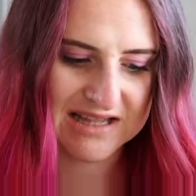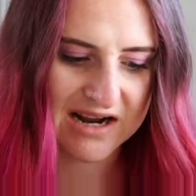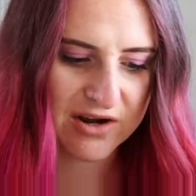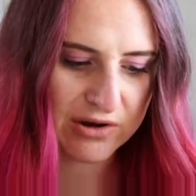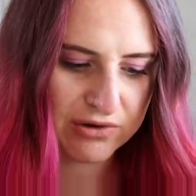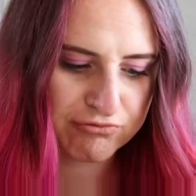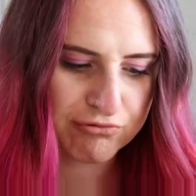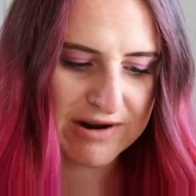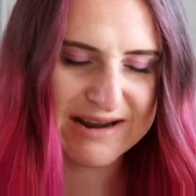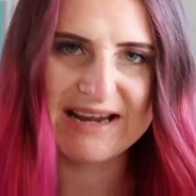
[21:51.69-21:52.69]
that goes
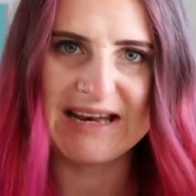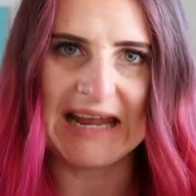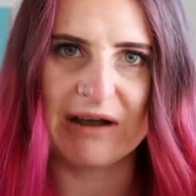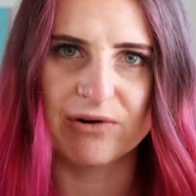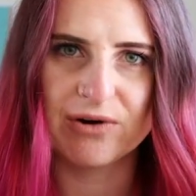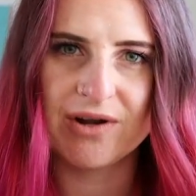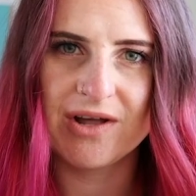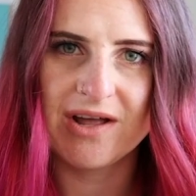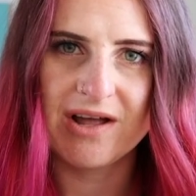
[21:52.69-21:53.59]
really neon.